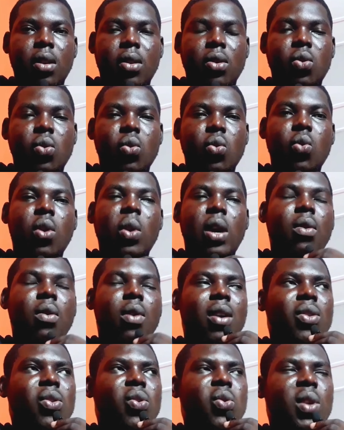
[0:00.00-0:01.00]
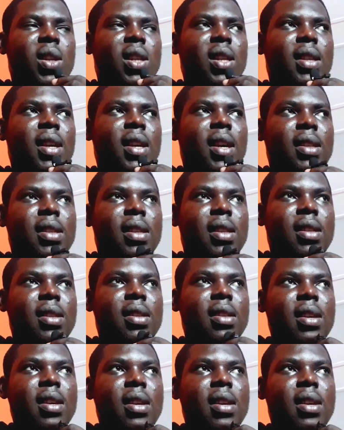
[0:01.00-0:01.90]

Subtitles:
So around 2013,